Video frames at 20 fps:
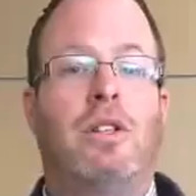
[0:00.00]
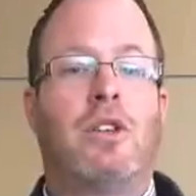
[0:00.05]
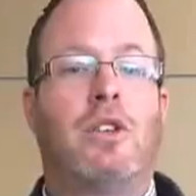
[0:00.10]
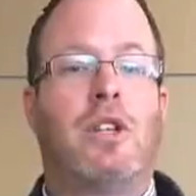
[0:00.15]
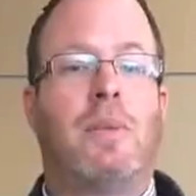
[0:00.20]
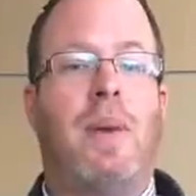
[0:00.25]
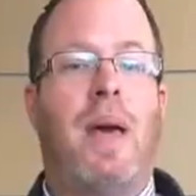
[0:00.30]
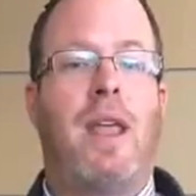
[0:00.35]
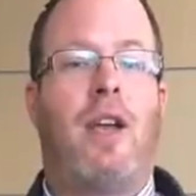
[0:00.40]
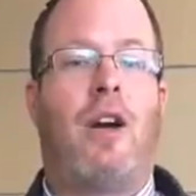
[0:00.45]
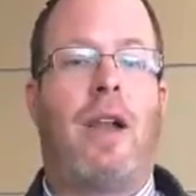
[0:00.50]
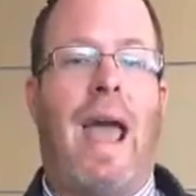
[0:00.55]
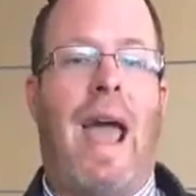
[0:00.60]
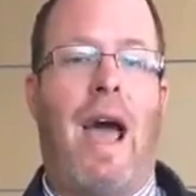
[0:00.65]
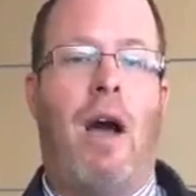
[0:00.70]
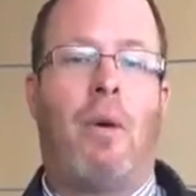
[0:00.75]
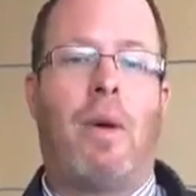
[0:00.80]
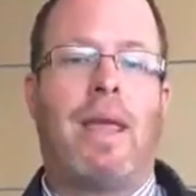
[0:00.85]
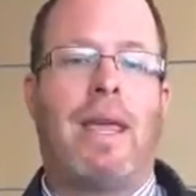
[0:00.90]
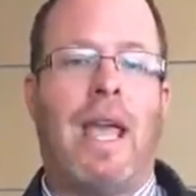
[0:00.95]
So mm -hmm. depending on
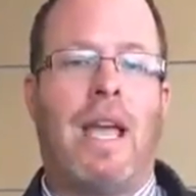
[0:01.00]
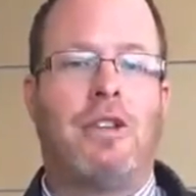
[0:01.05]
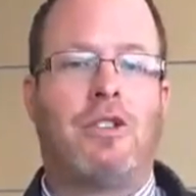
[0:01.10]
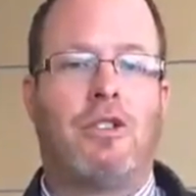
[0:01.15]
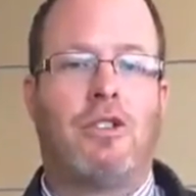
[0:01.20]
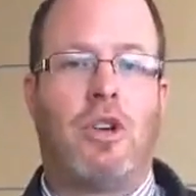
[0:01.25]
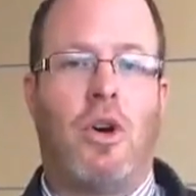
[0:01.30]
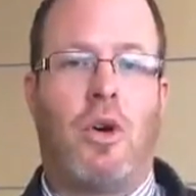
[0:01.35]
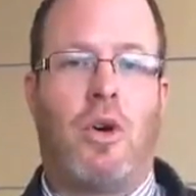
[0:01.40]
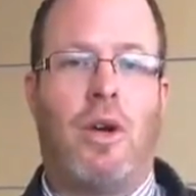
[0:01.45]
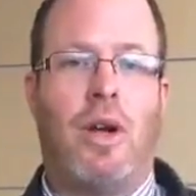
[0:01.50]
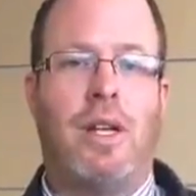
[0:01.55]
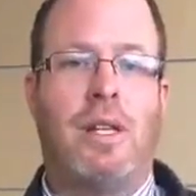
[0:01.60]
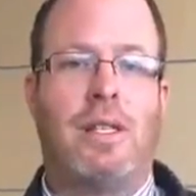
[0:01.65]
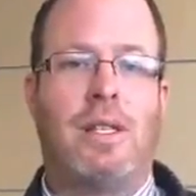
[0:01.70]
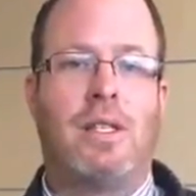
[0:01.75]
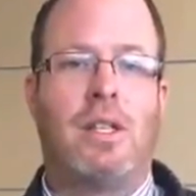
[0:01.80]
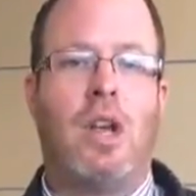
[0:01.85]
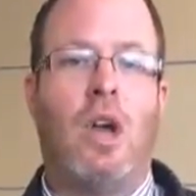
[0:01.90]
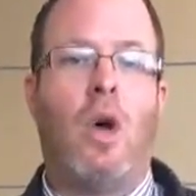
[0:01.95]
how engaged your donor
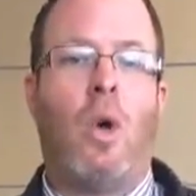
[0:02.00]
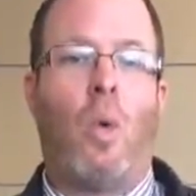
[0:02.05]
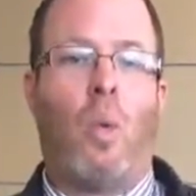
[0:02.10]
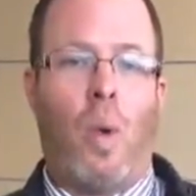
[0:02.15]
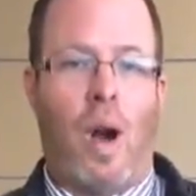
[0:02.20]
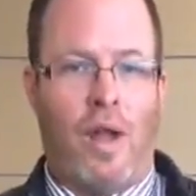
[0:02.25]
is, mm.